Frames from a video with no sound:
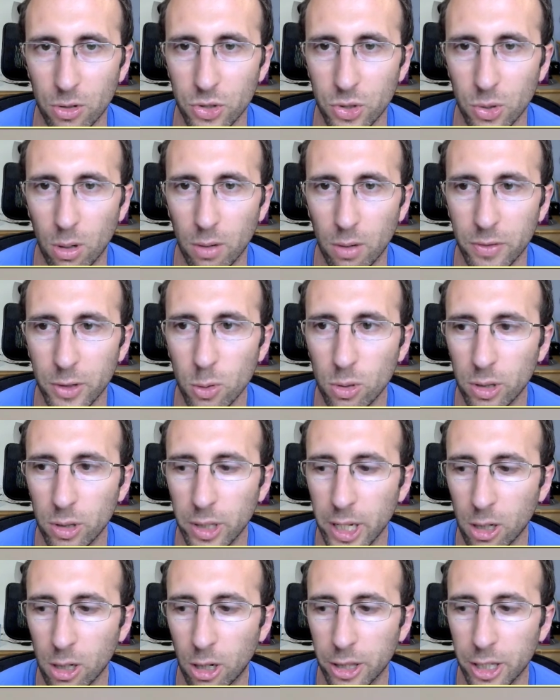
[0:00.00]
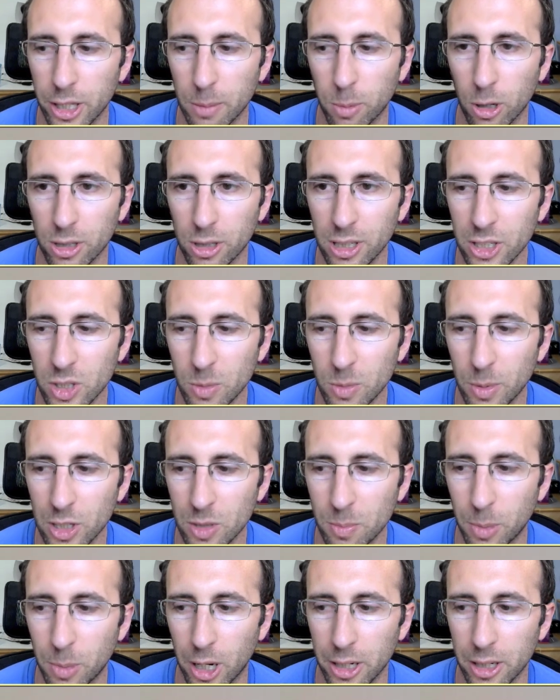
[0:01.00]
So if you click on the
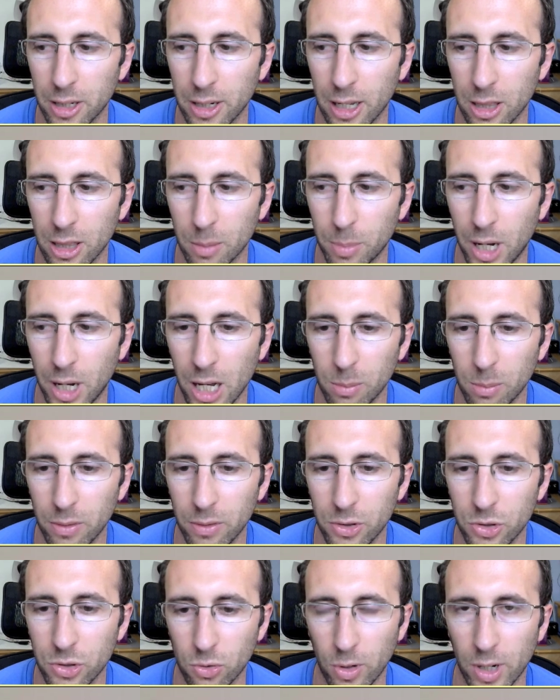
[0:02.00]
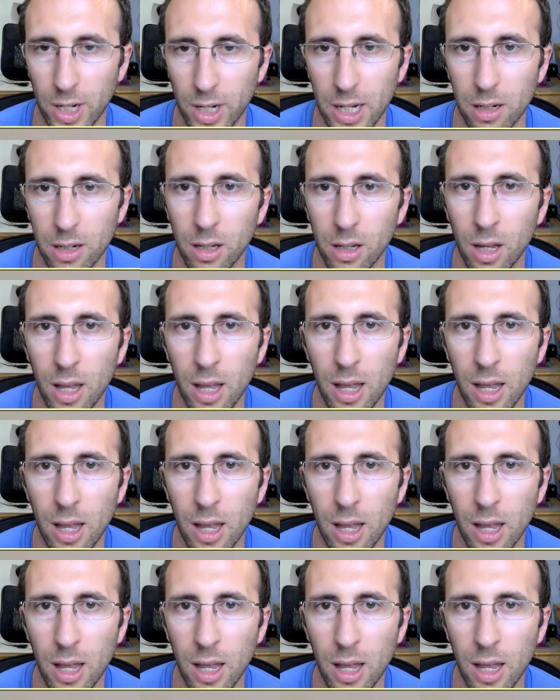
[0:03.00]
Participants button at the bottom of the screen,